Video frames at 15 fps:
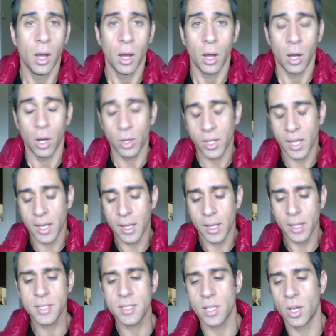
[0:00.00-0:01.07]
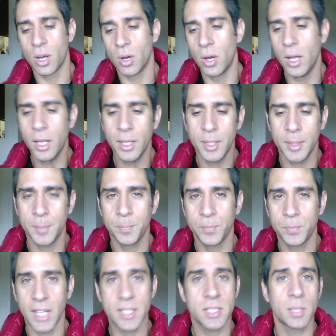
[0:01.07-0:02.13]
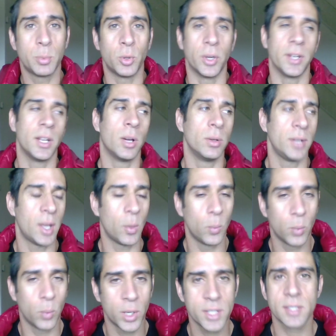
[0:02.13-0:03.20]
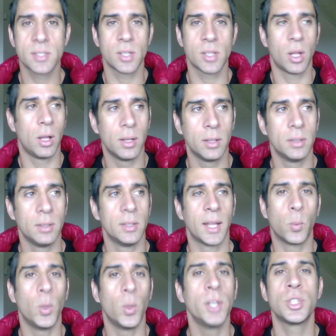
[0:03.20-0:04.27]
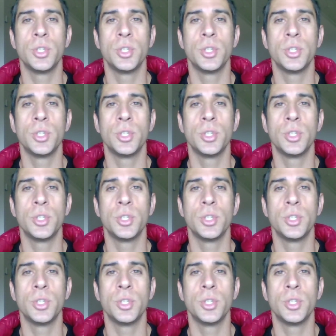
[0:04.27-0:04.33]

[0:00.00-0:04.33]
Okay, so that's the point. Now, what is this all like? What should